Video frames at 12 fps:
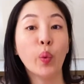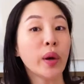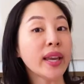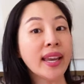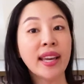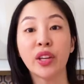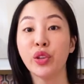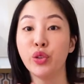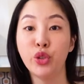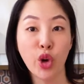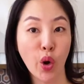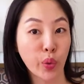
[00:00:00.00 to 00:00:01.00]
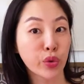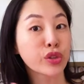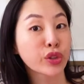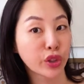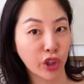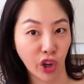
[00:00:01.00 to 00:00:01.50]
we
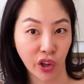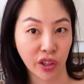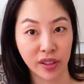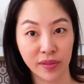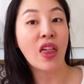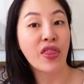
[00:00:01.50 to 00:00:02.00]
don't cook.